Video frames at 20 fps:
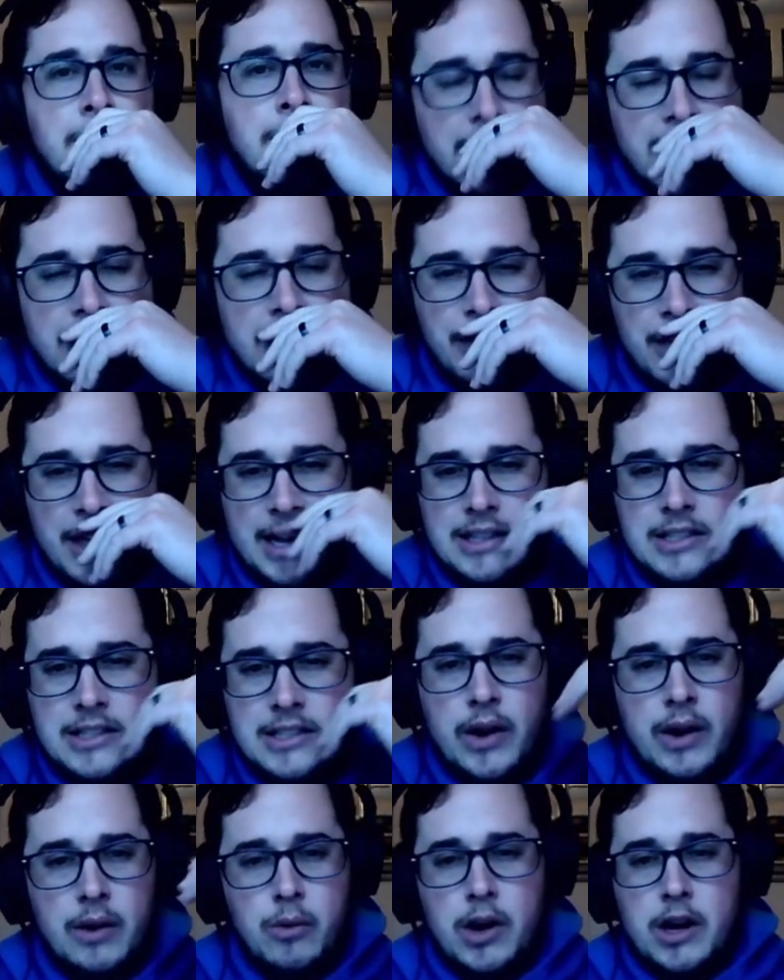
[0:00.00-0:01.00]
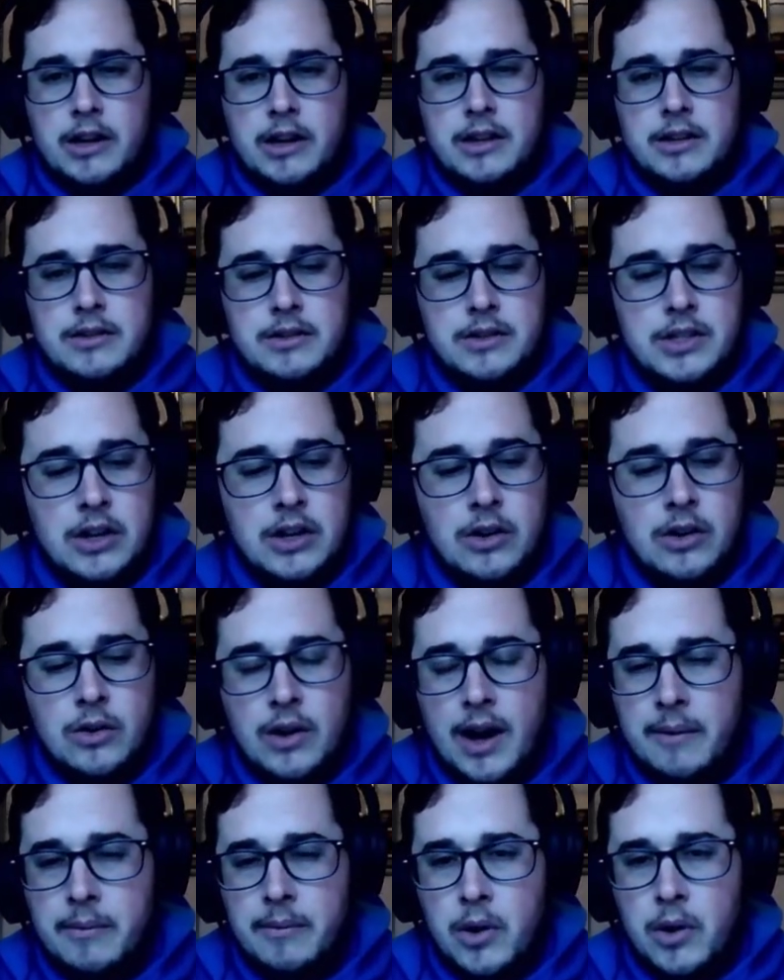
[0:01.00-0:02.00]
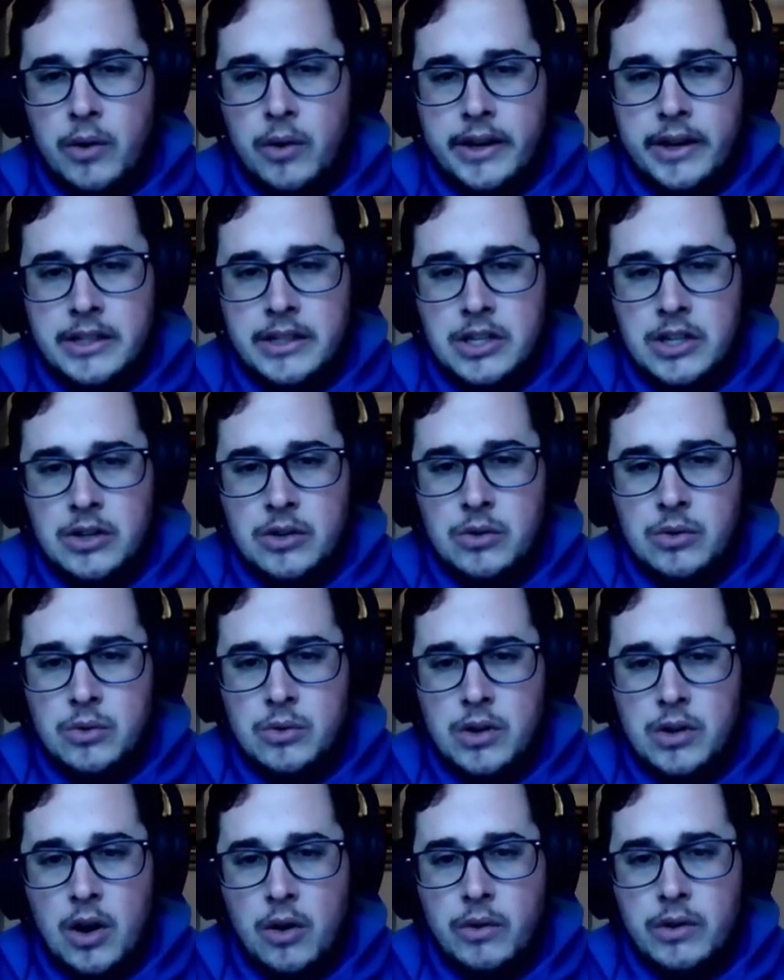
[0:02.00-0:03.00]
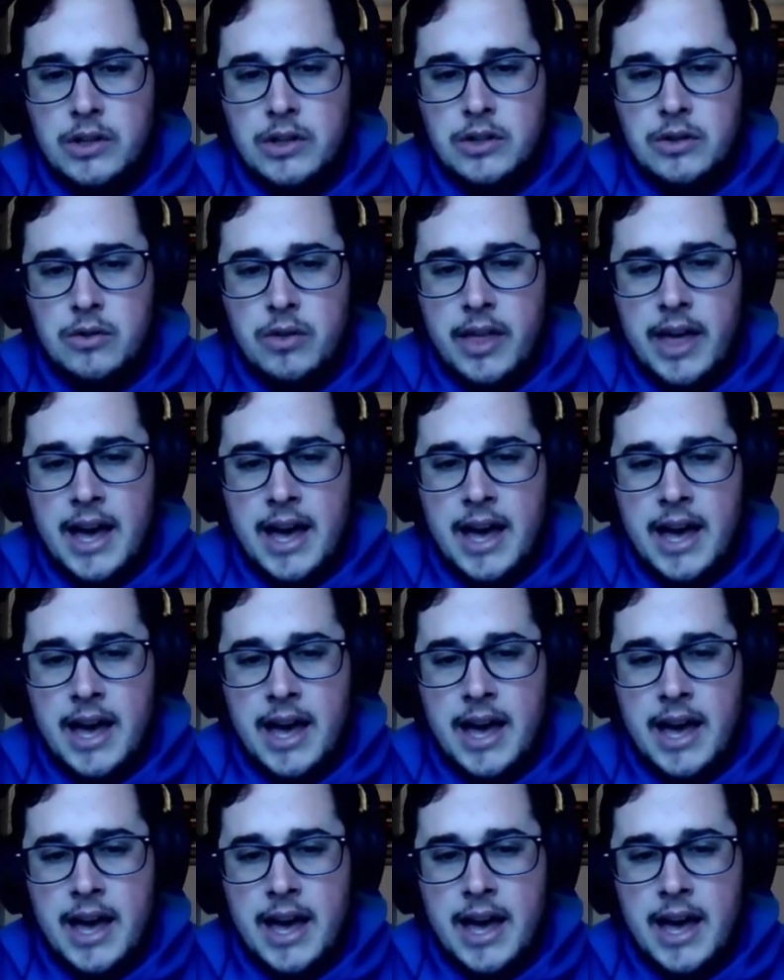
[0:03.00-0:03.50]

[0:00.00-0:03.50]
But I think it's going to work. So I'm going to go and do